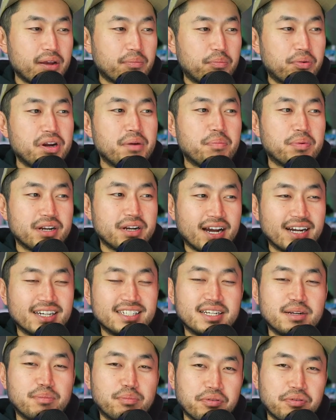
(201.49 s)

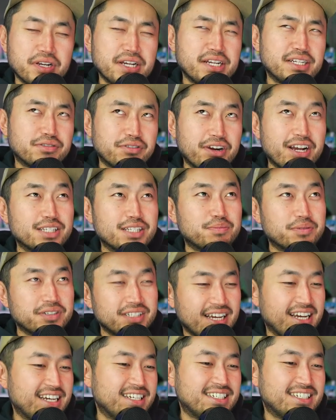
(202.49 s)
pre-production,
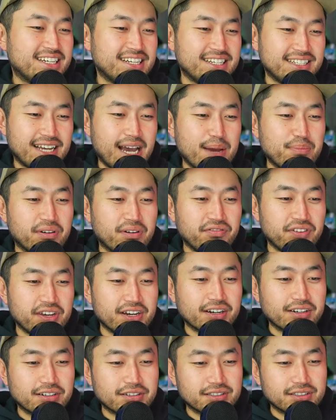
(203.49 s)
pre-transportation type of
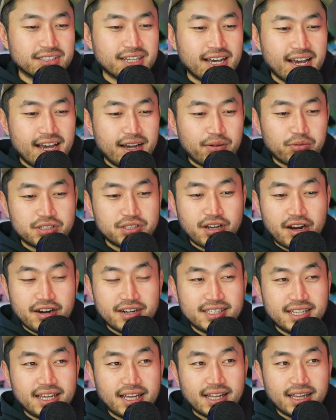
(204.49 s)
vehicles. We're
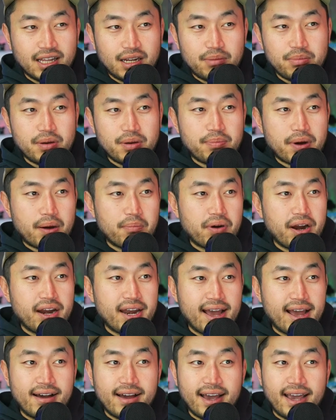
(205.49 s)
starting to see a little bit of bump right
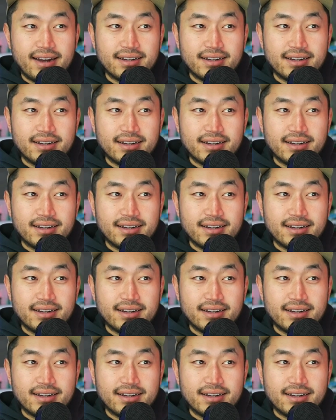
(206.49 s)
now.